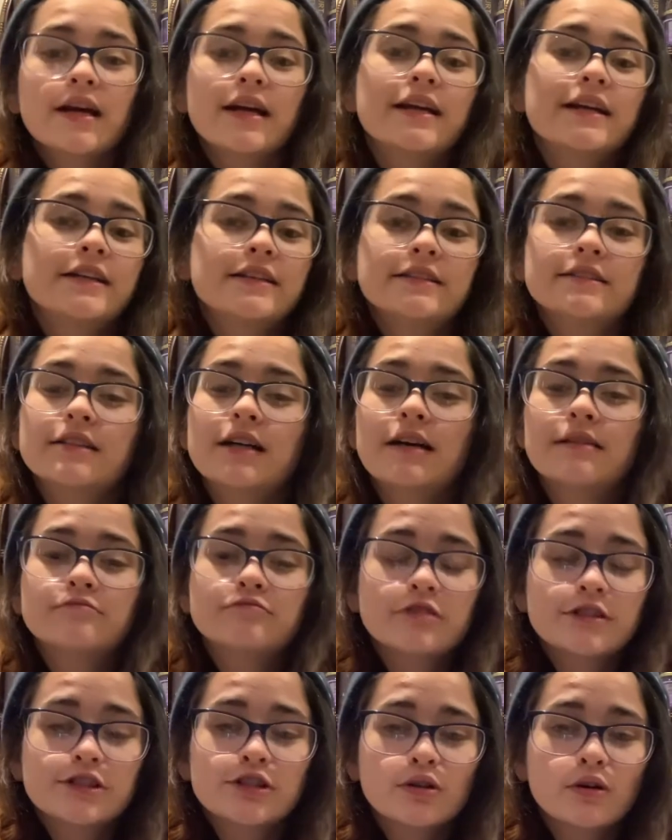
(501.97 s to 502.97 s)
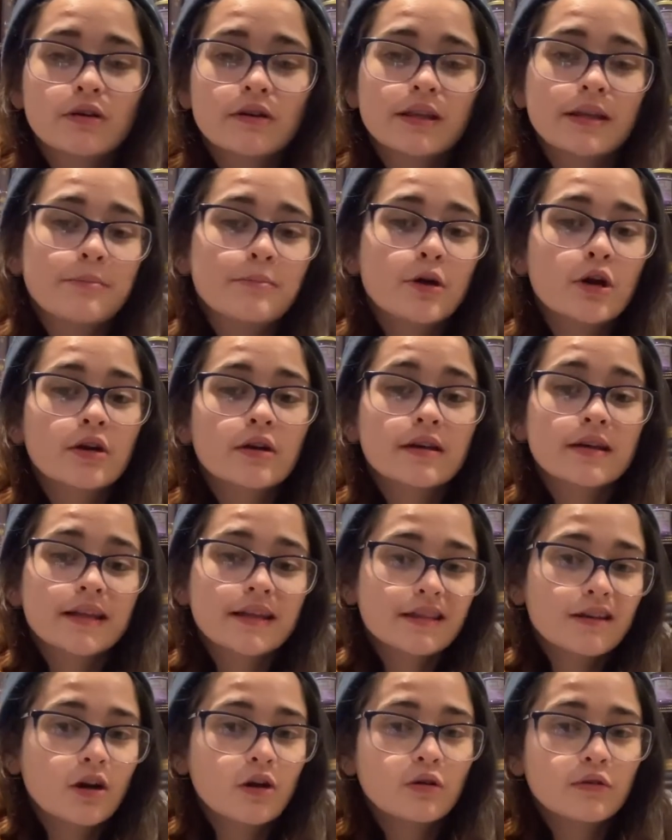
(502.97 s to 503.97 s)
And I'm pretty sure the book is
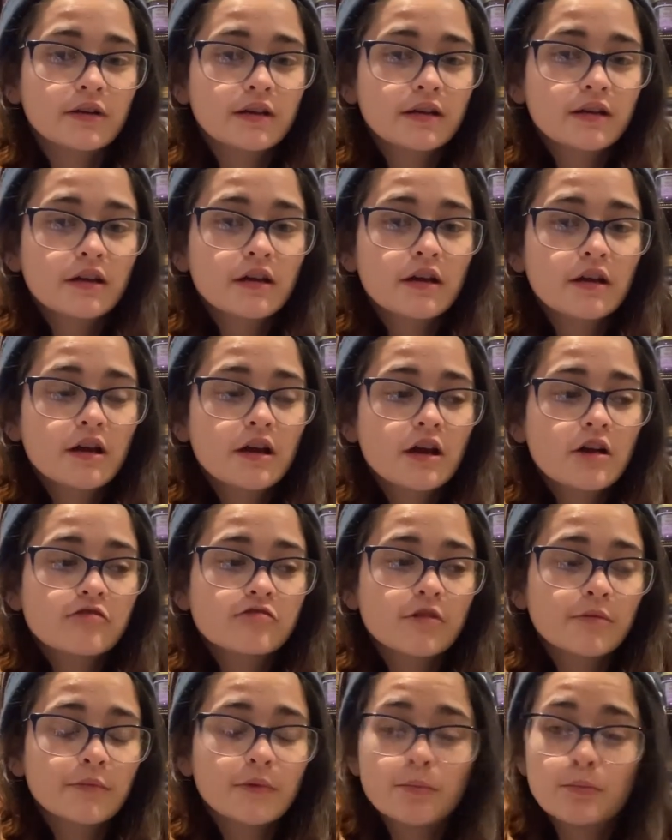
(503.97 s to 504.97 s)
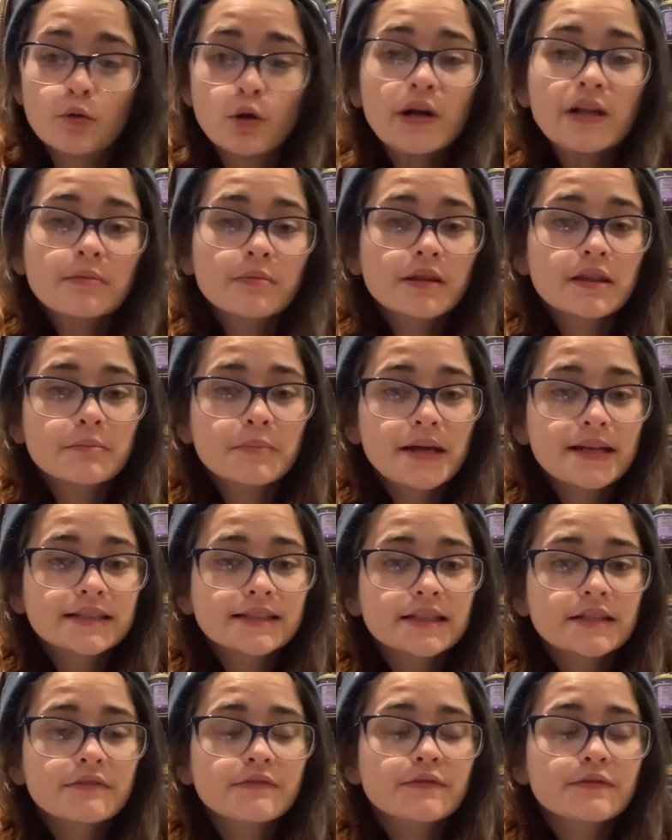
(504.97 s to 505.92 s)
told from the boy's perspective.